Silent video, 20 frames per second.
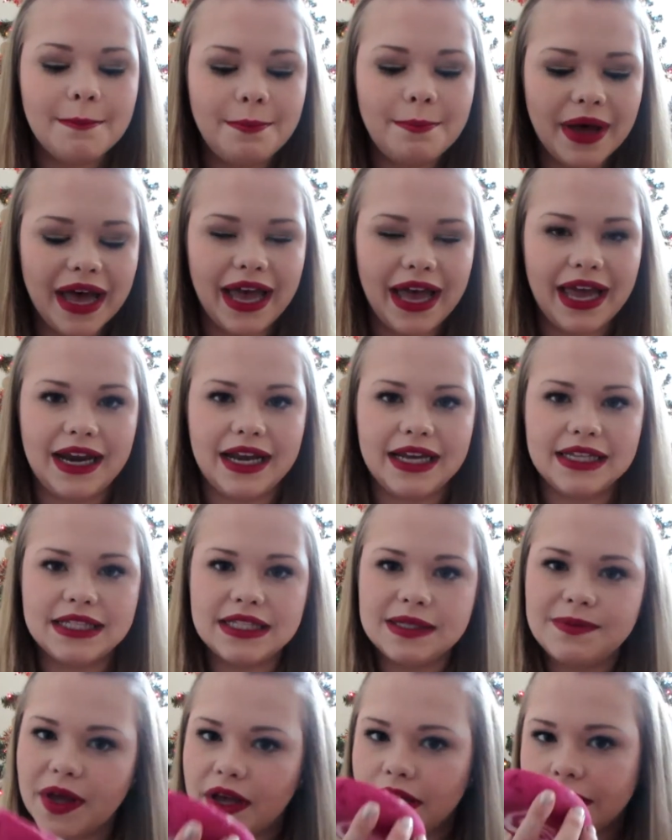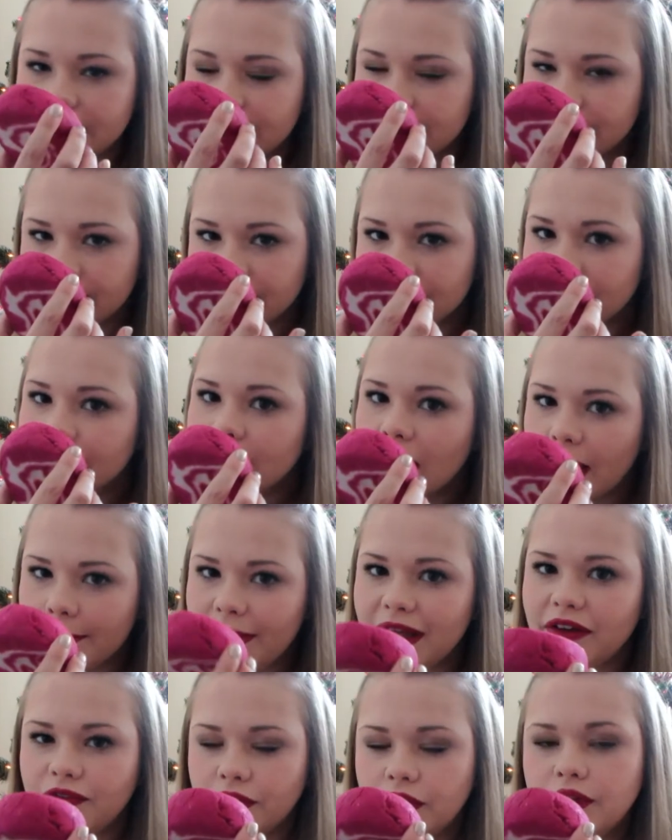but it smells a
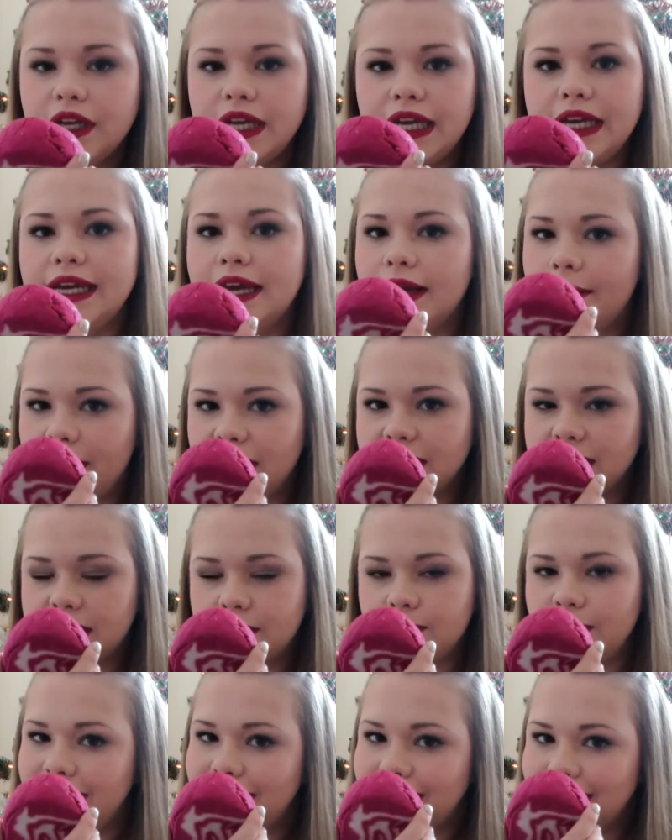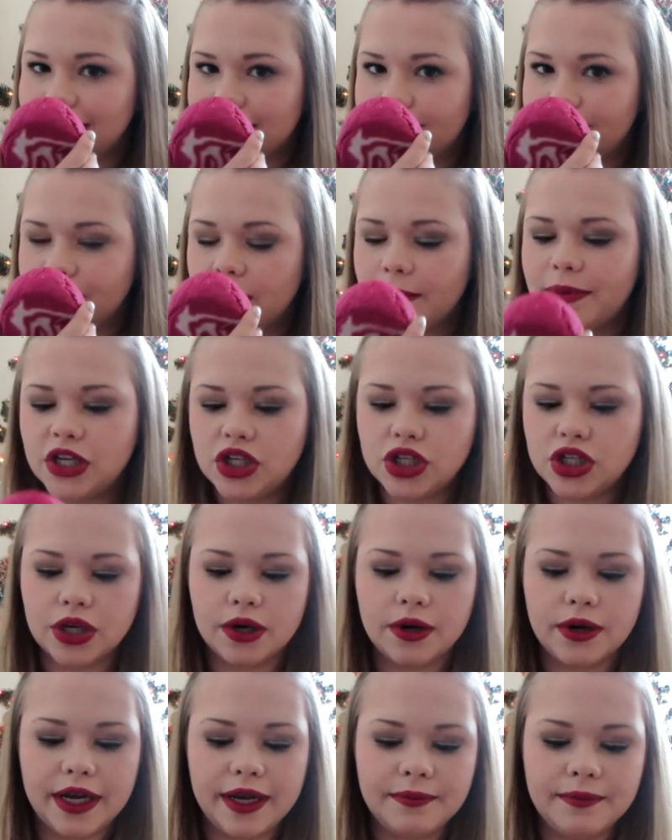bit fruity, a bit sweet, a bit
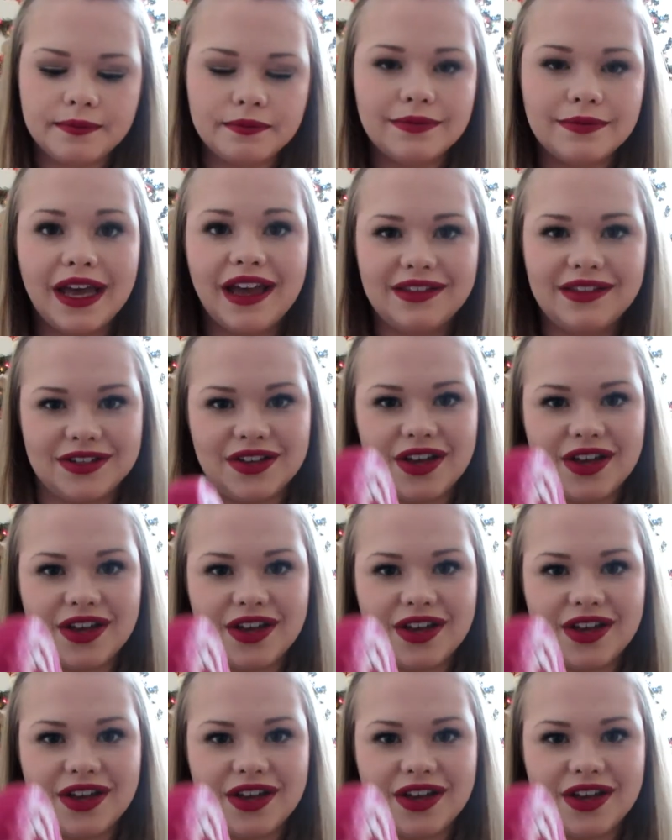sugary. It's